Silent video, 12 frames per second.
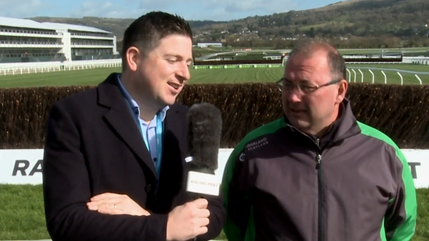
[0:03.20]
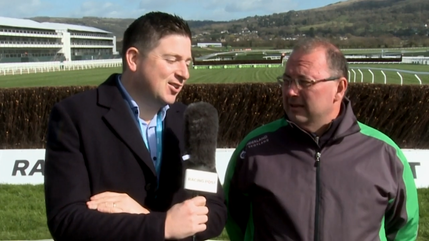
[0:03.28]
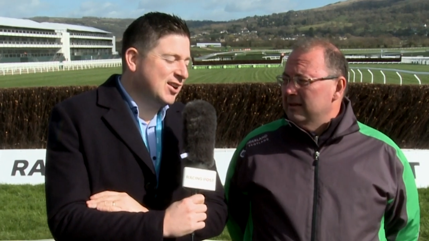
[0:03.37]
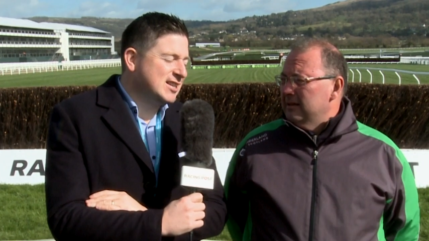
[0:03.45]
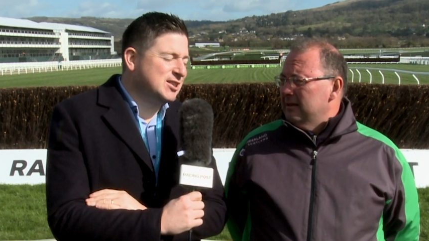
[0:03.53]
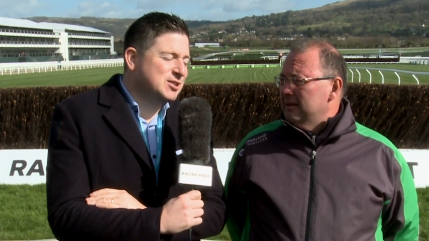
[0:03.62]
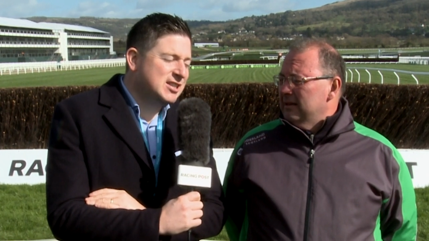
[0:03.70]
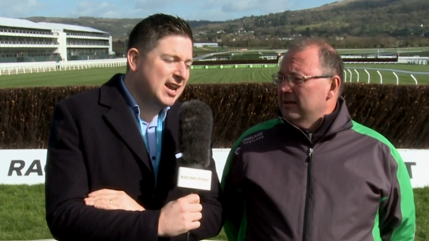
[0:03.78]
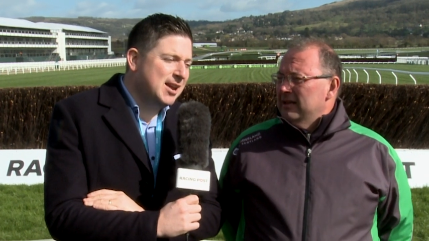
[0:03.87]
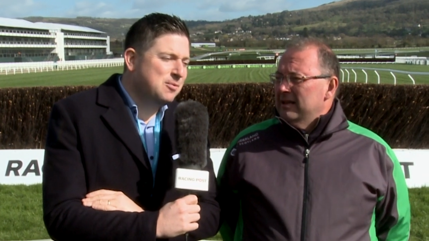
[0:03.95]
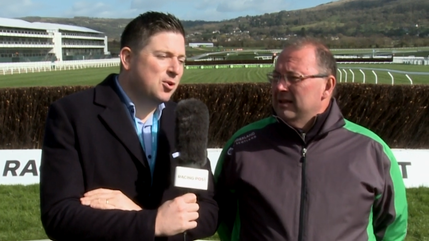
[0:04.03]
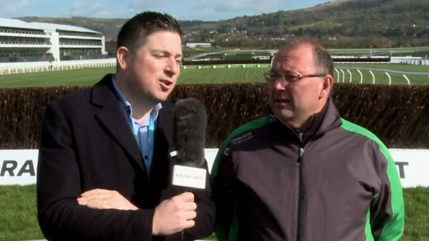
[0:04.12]
Speaker 1: Okay, so
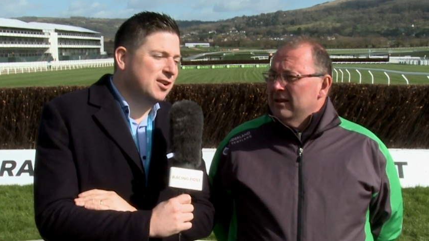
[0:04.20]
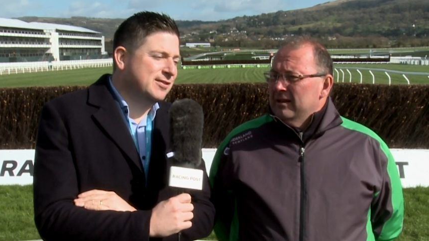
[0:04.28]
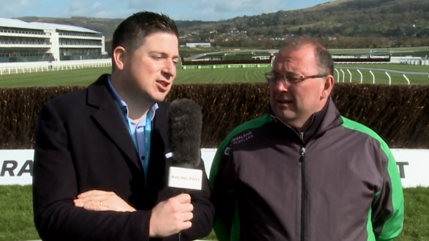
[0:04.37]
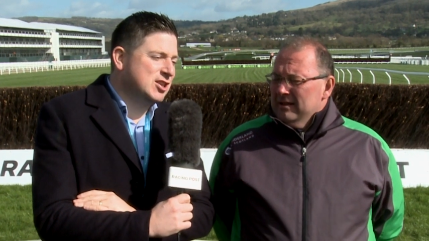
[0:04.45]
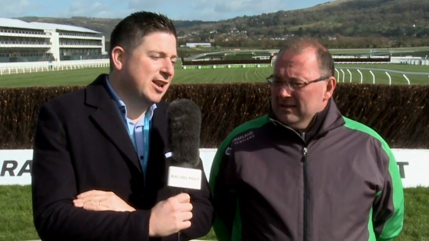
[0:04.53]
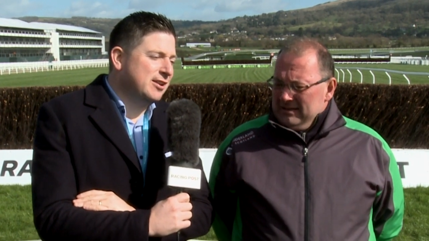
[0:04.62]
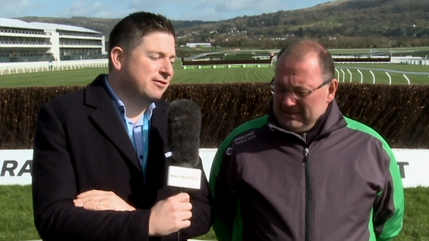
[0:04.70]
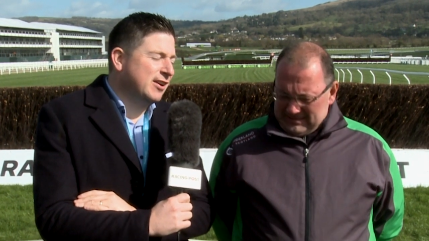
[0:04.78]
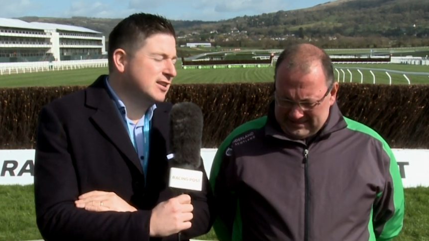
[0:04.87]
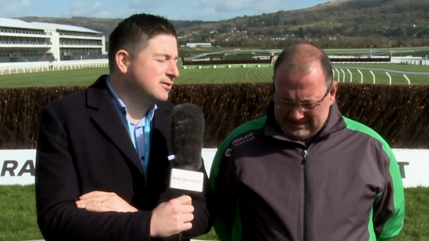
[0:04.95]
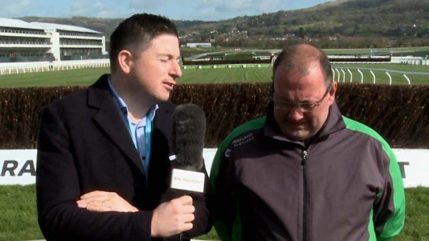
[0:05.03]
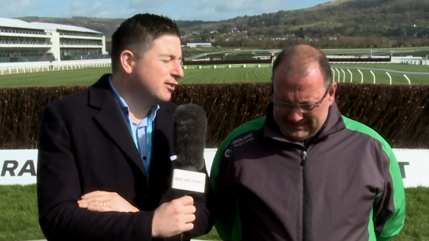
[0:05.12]
day one of the Cheltenham
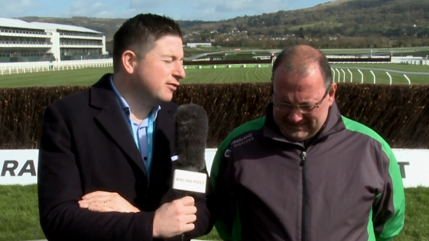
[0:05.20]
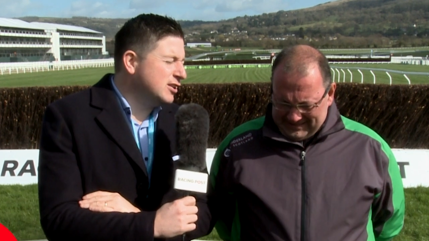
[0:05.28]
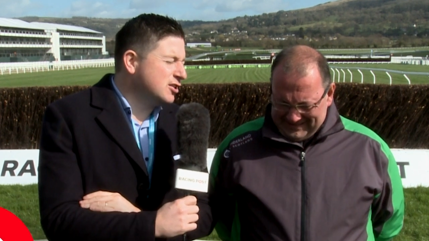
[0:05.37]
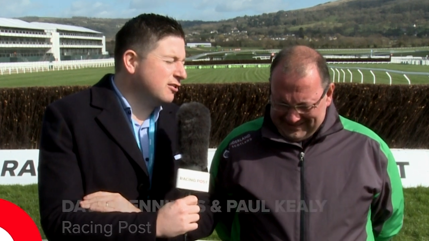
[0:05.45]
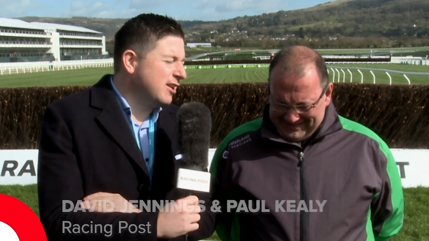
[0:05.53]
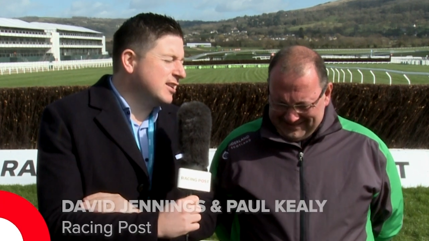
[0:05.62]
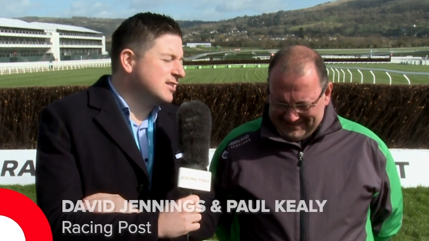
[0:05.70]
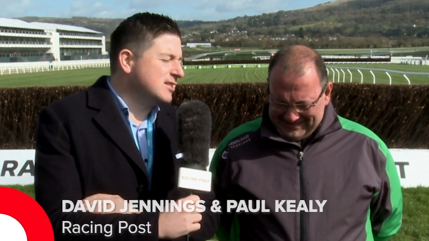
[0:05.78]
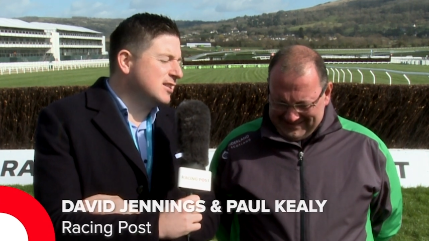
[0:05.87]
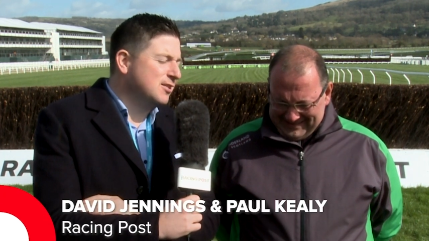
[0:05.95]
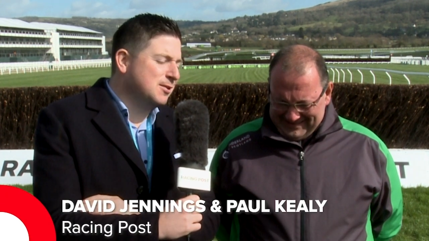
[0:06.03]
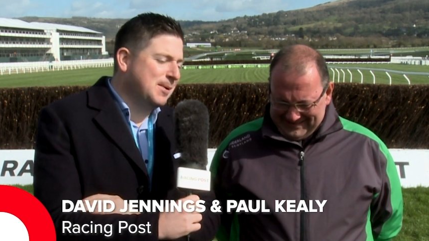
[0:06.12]
Festival, the feature race is
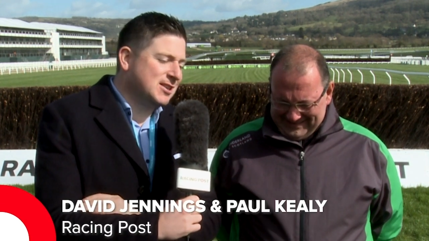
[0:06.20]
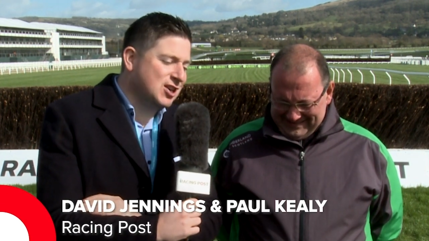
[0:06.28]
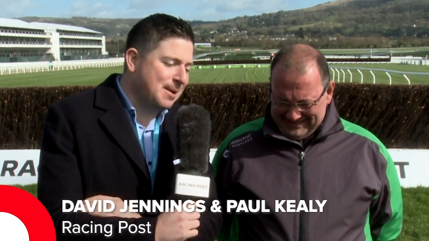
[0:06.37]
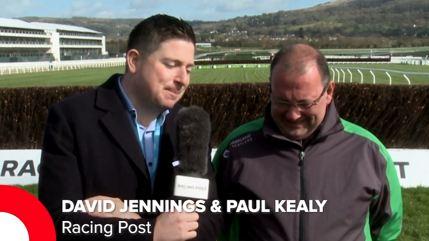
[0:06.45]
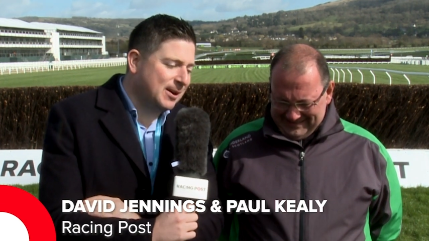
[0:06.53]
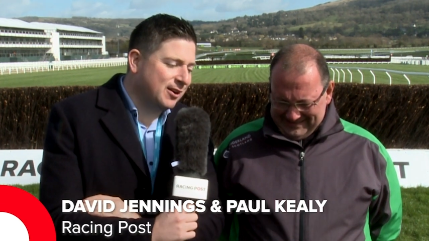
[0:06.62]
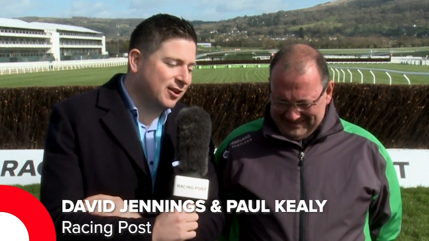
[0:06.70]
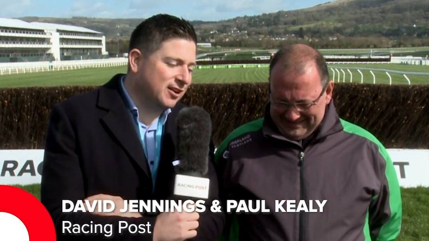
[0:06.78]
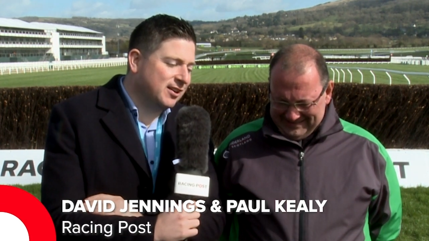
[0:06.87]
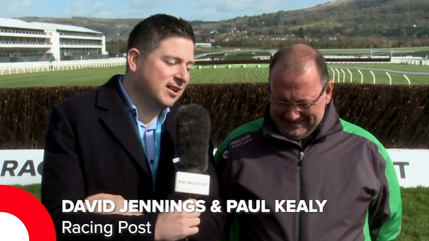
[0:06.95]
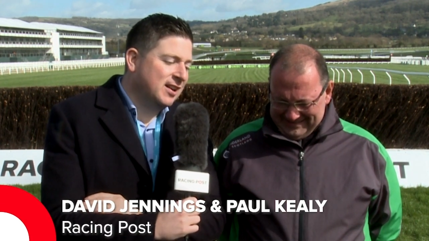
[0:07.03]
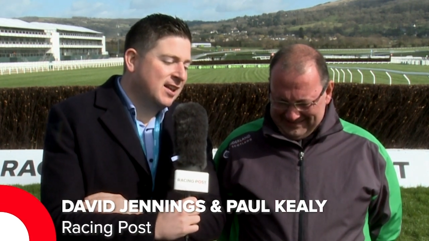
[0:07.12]
the Unibet Champion
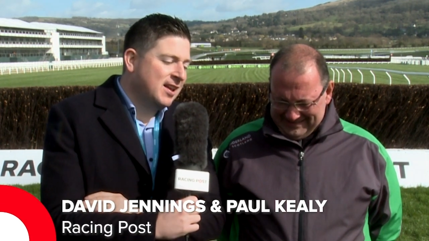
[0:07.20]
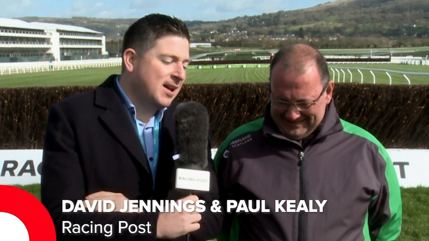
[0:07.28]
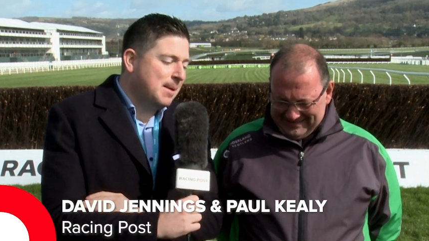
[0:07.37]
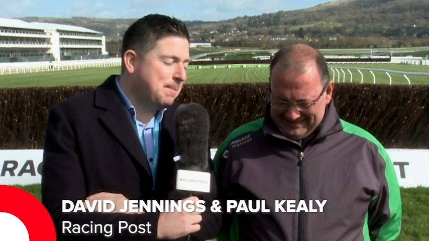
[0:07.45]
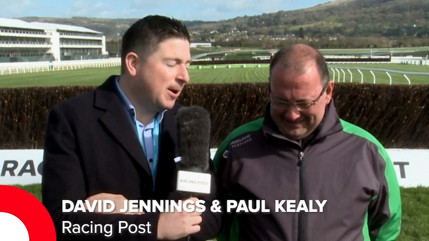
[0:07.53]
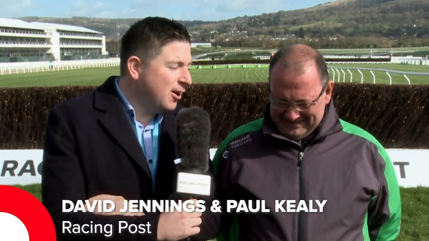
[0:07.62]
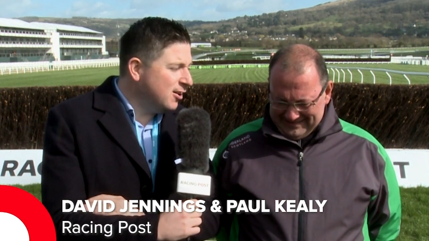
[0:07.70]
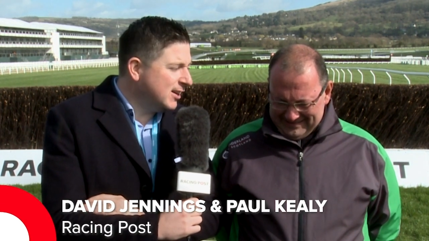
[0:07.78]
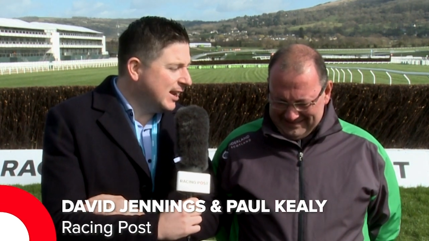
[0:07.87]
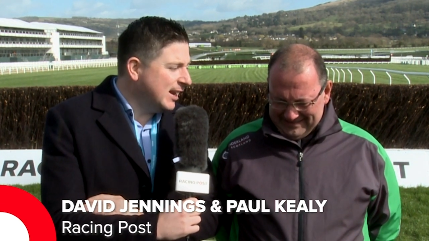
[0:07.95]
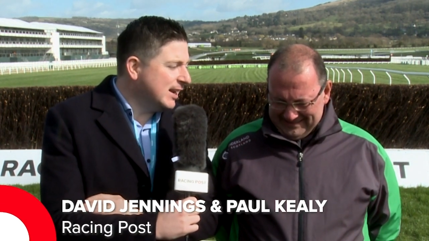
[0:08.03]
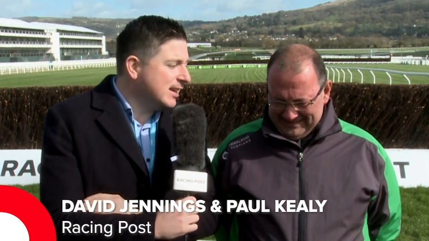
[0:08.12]
Hurdle. And Paul
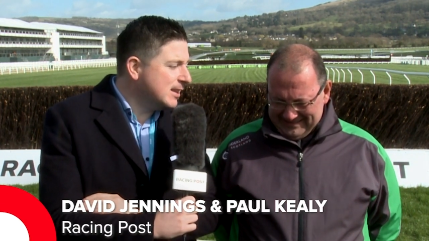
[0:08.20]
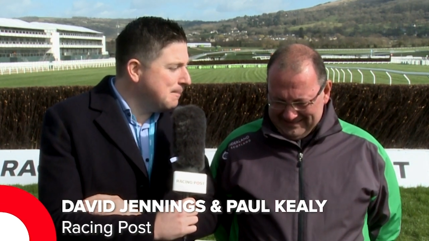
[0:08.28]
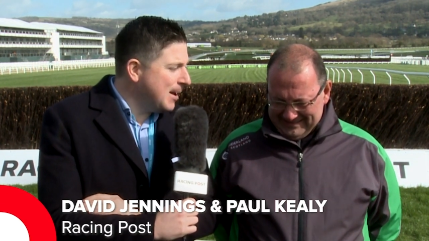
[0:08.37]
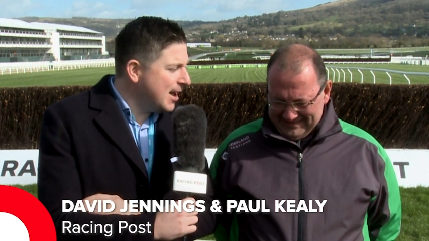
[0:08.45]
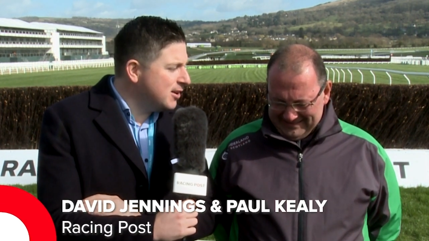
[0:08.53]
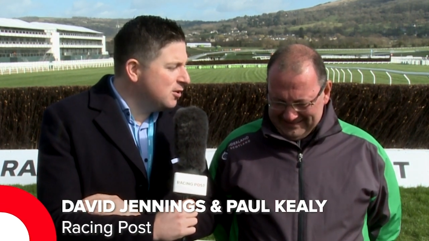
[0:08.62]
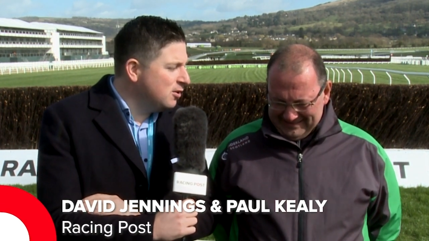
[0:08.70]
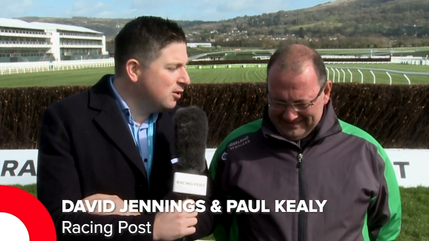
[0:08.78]
Kealy, the man who